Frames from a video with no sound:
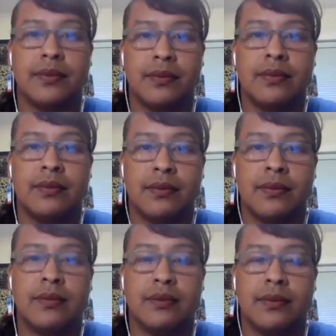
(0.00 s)
You
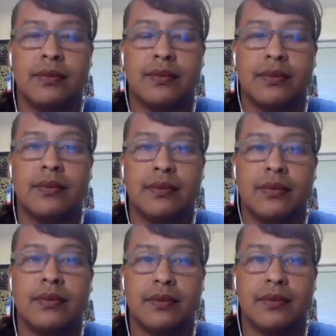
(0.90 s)
know,
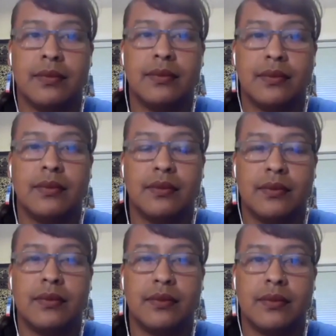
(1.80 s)
and that's what
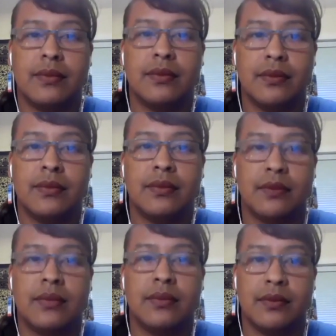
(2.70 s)
we have to work
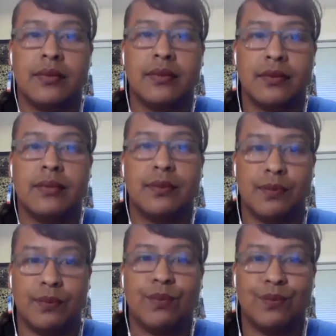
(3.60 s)
for.
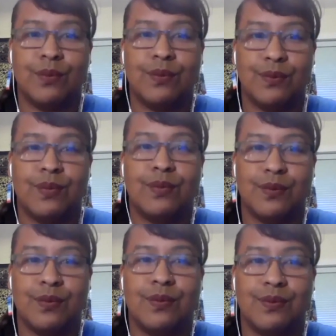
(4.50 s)
And
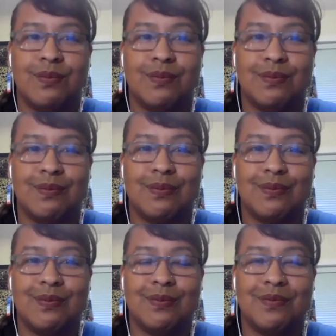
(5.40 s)
I thank you
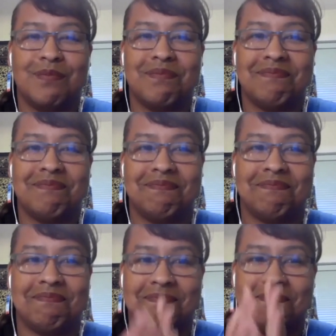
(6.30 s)
all so
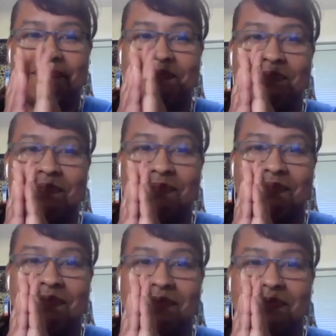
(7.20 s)
much for
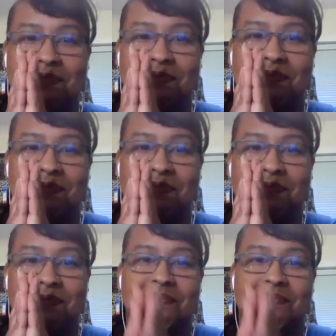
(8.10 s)
touching on
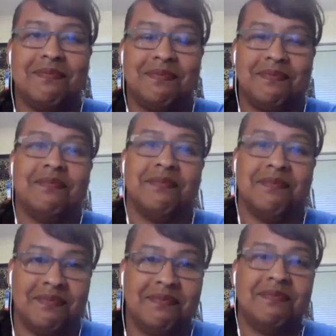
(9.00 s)
such profound
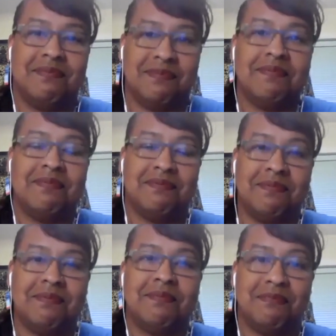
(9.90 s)

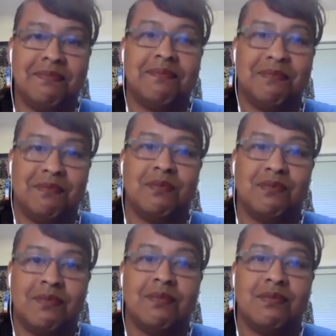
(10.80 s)
issues.
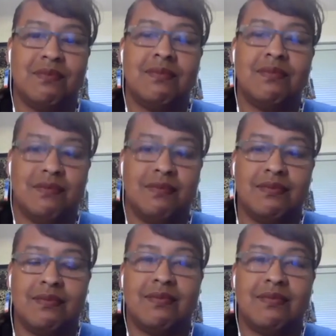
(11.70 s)
Jessica,
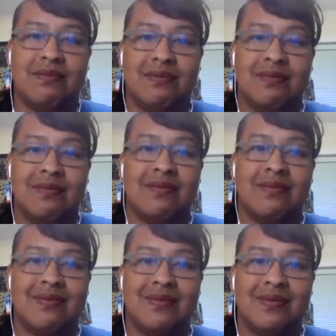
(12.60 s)
Chinyere,
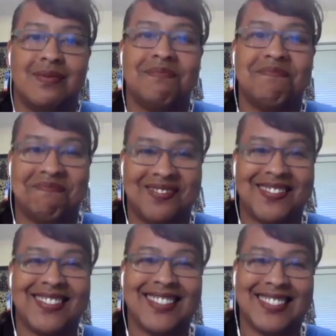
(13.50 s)
Colette,
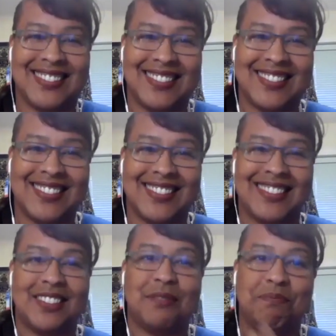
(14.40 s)
bless you,
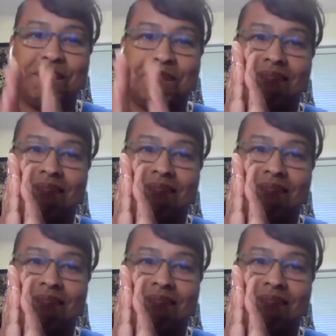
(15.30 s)
thank you.